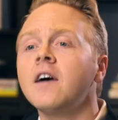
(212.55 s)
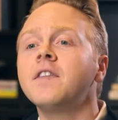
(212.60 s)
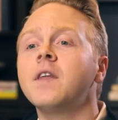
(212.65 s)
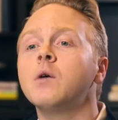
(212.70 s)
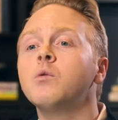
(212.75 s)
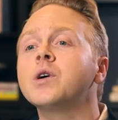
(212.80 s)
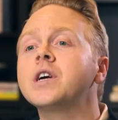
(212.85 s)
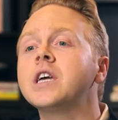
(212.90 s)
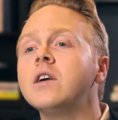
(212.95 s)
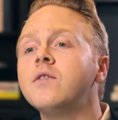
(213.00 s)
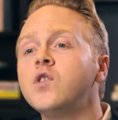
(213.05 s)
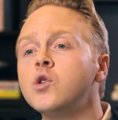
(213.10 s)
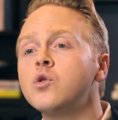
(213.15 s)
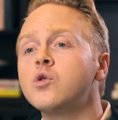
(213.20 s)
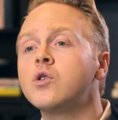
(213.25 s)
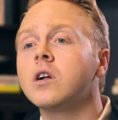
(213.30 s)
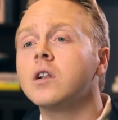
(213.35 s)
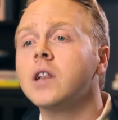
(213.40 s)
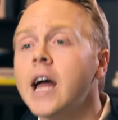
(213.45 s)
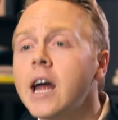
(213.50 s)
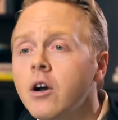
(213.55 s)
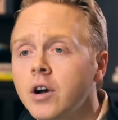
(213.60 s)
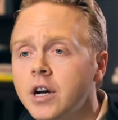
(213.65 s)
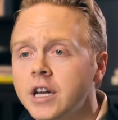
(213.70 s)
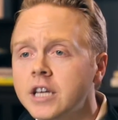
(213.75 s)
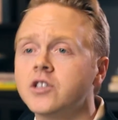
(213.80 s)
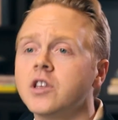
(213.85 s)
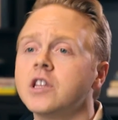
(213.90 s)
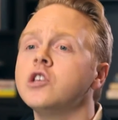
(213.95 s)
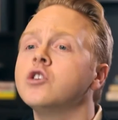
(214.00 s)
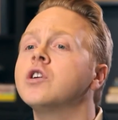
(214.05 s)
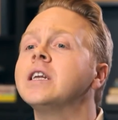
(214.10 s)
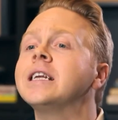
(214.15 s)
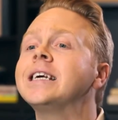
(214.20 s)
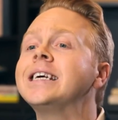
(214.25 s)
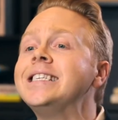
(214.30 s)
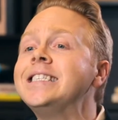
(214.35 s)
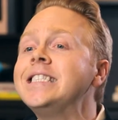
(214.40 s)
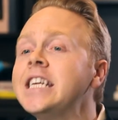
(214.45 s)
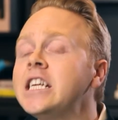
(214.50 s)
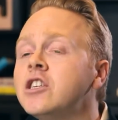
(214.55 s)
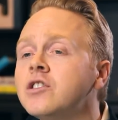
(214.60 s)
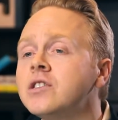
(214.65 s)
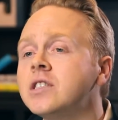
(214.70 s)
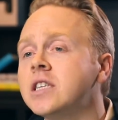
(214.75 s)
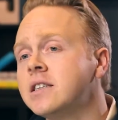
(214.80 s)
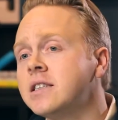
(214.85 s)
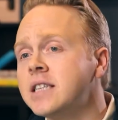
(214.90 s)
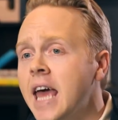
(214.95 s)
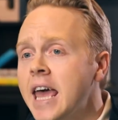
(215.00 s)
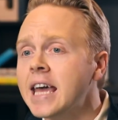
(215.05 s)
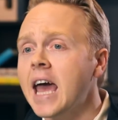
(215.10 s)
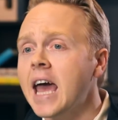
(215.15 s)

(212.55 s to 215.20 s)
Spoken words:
that will give you clarity so that you can continue to take